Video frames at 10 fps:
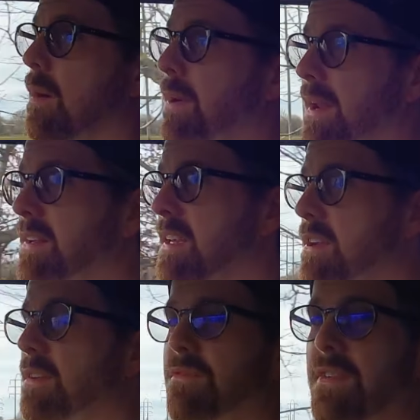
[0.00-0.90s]
but
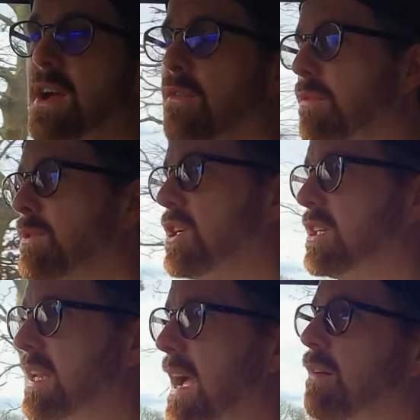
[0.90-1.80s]
you can feel from
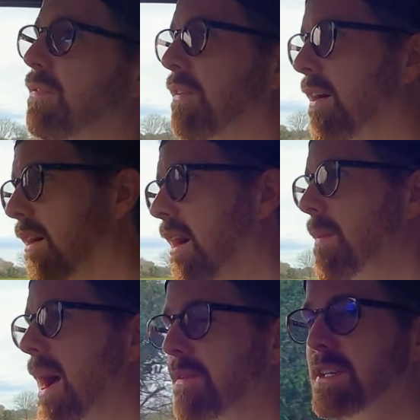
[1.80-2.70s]
just how far
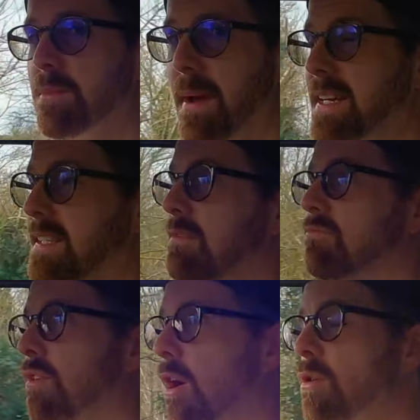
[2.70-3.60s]
I'm having to basically
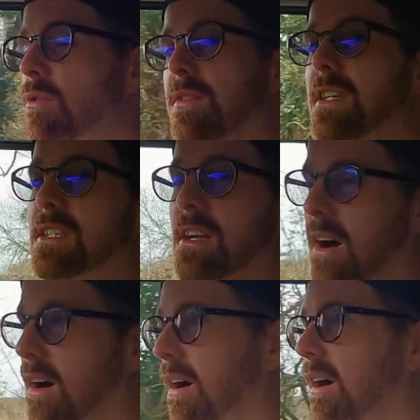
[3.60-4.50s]
row this
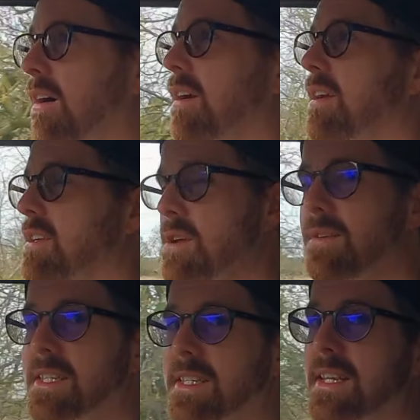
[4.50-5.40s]
car
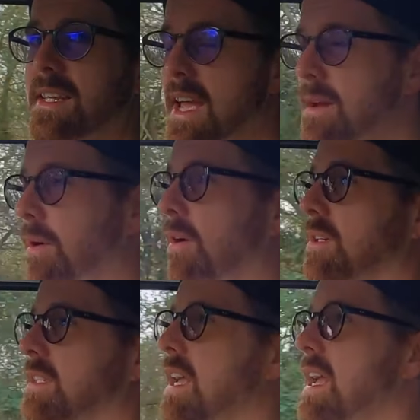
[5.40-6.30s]
using the
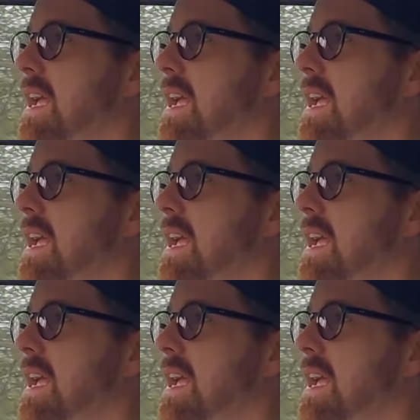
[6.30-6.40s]
gearbox.